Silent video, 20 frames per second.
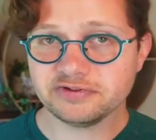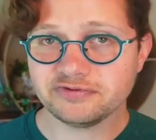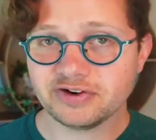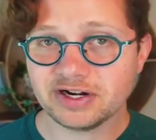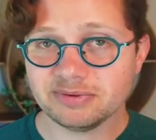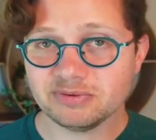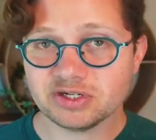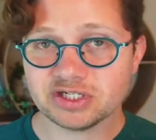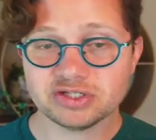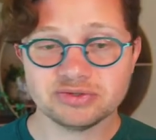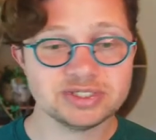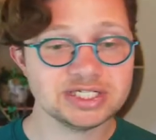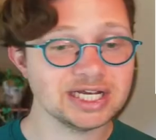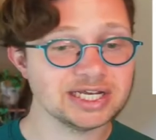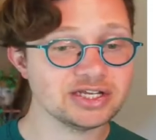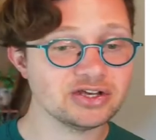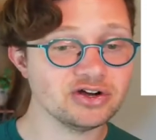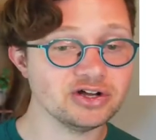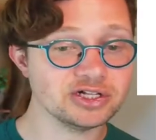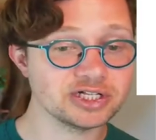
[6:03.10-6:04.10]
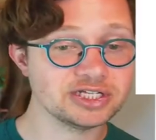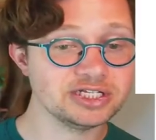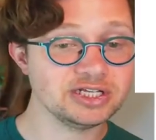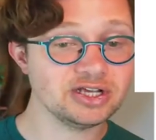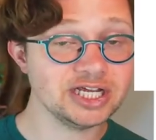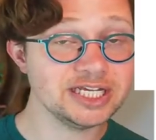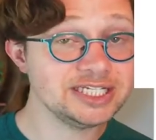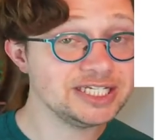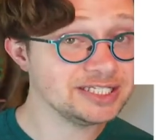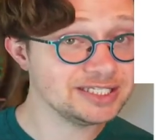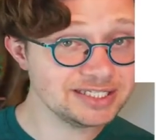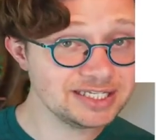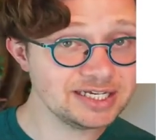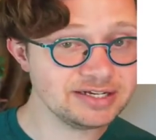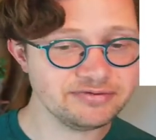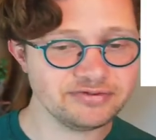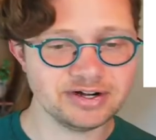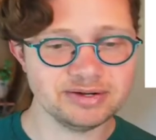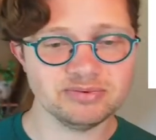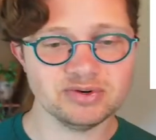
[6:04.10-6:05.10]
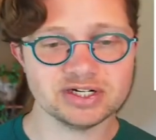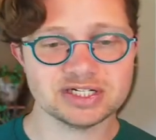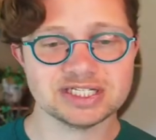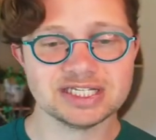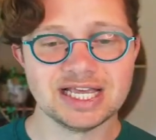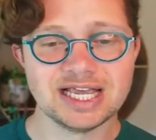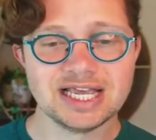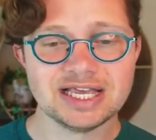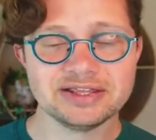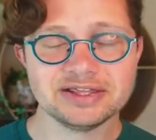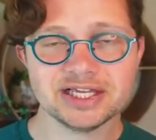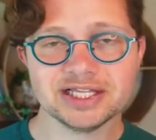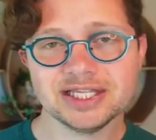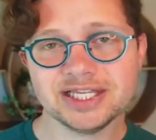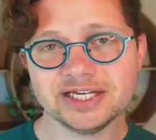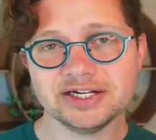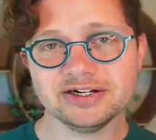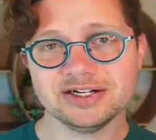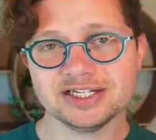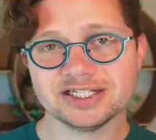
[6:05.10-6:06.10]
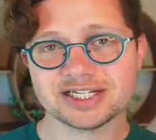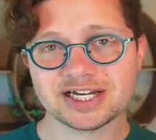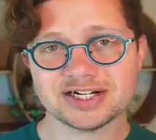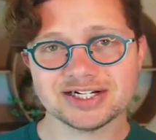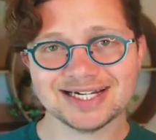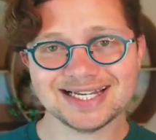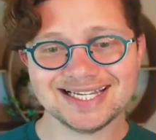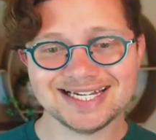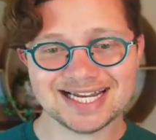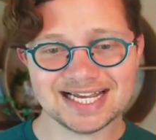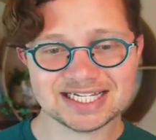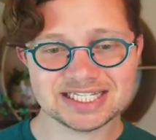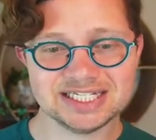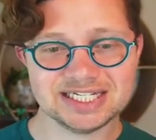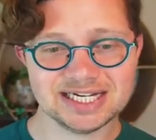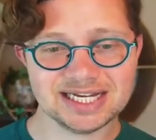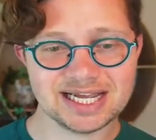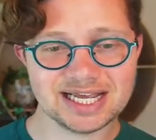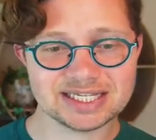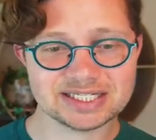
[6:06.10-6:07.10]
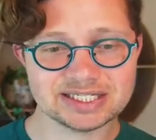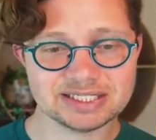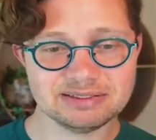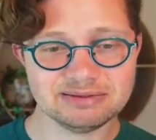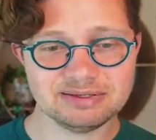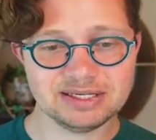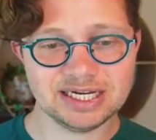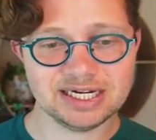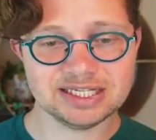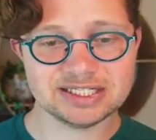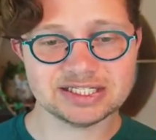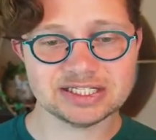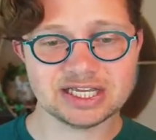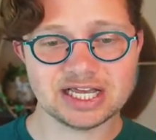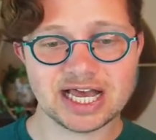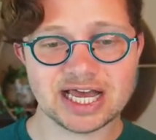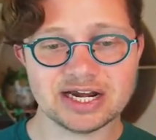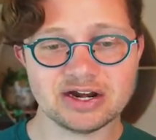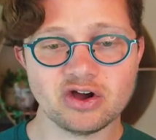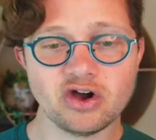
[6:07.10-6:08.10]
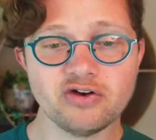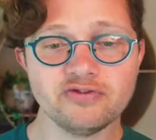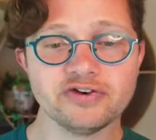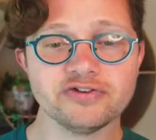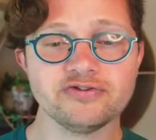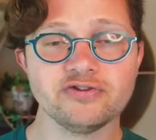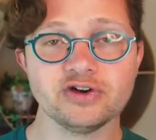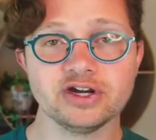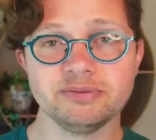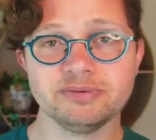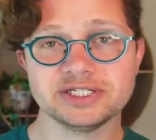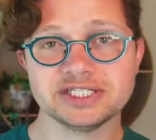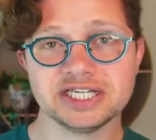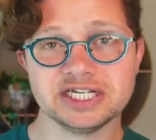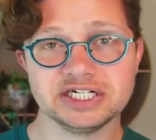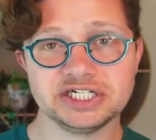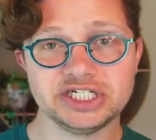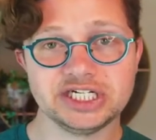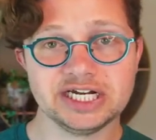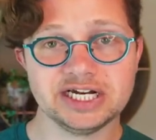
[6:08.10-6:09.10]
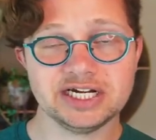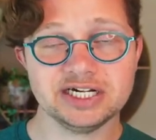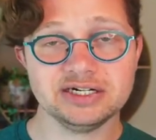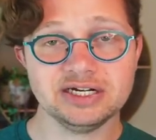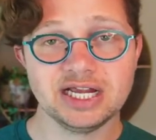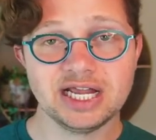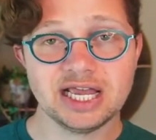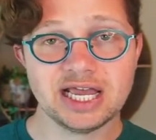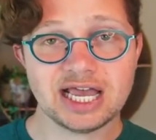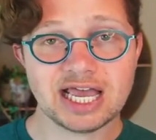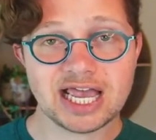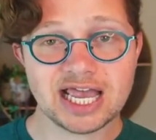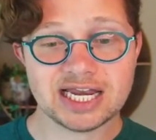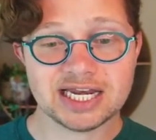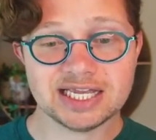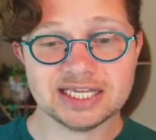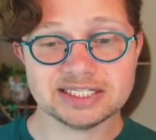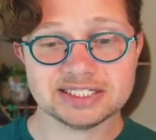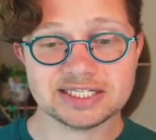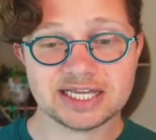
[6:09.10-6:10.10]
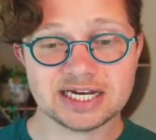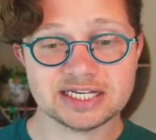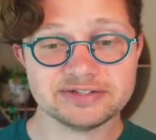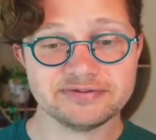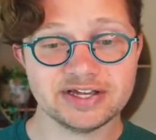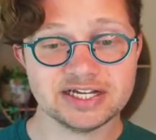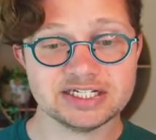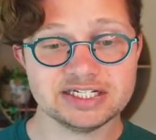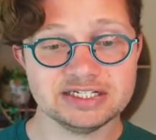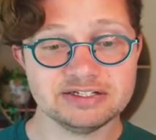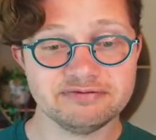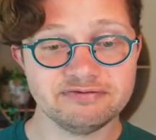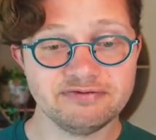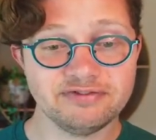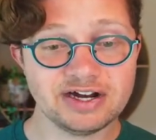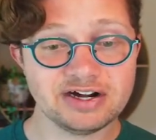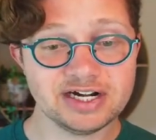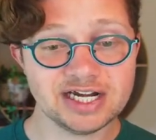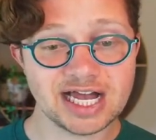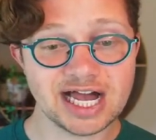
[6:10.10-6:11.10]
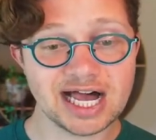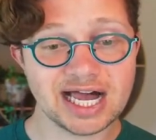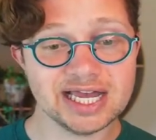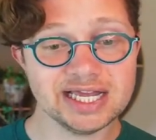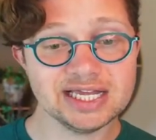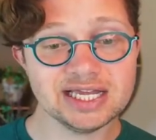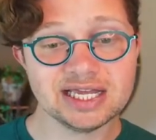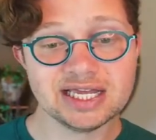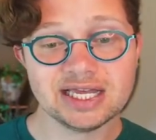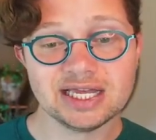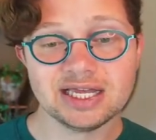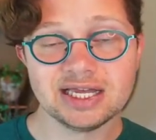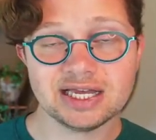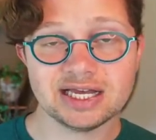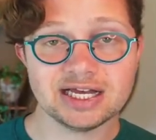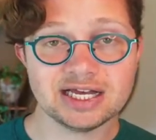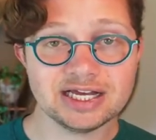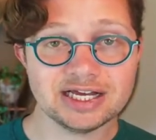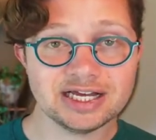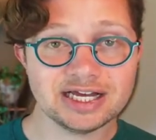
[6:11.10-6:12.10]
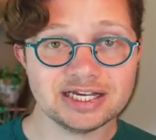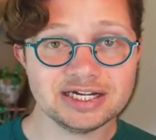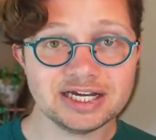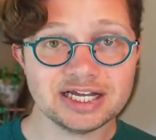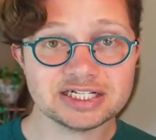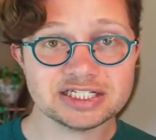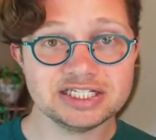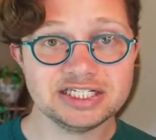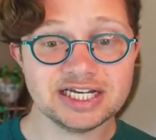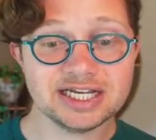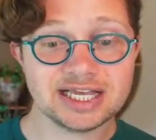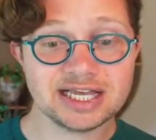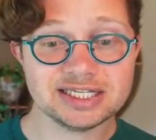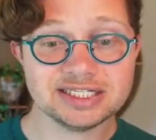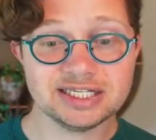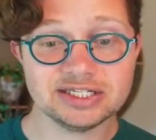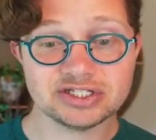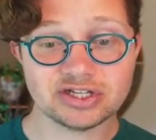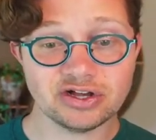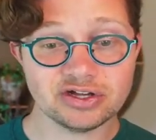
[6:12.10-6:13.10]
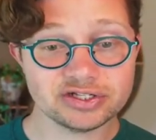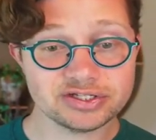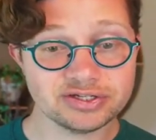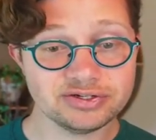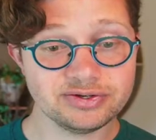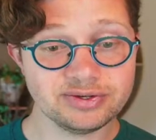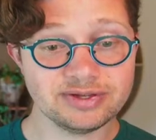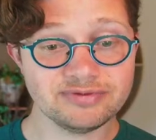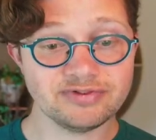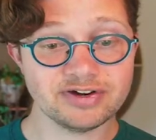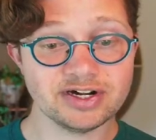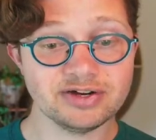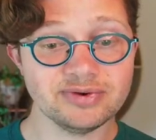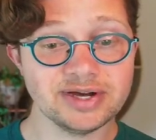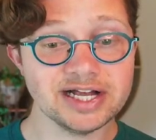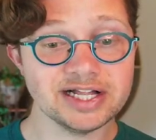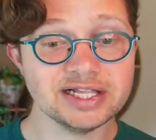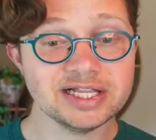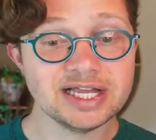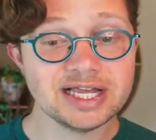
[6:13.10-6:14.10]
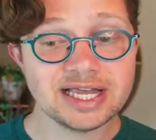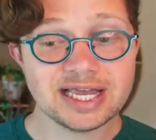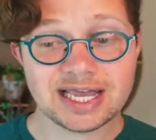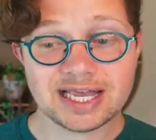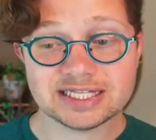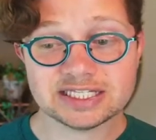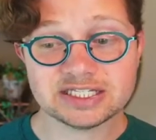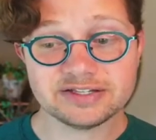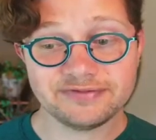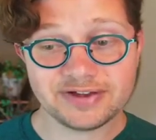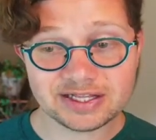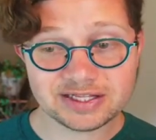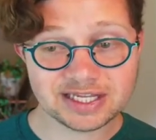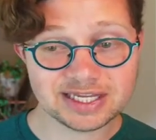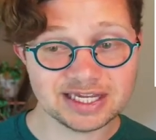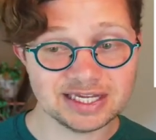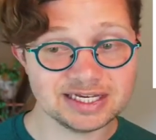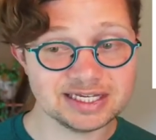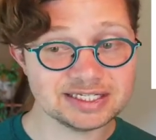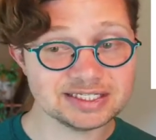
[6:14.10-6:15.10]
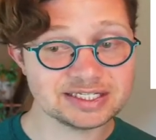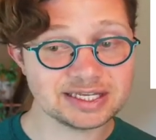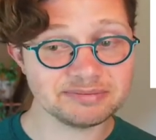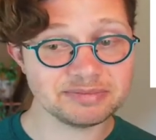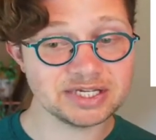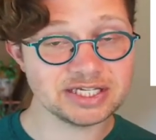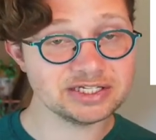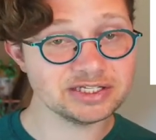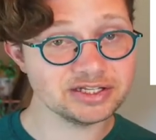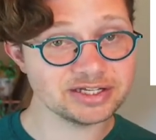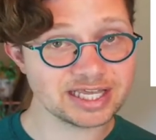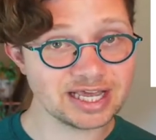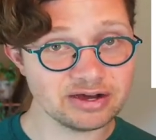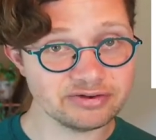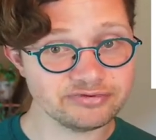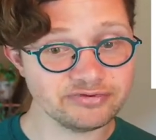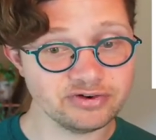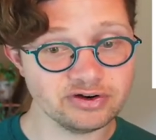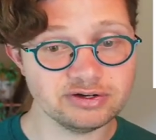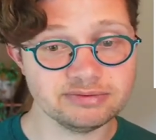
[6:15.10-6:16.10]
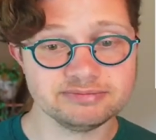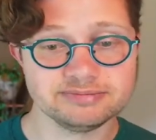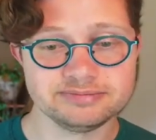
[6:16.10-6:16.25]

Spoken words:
frameworks, which I call kitchen sink frameworks, the leader is currently Next.js. It is at over 40% share, and its satisfaction is very high. Next.js is also doing very well, and SvelteKit is something to look out for.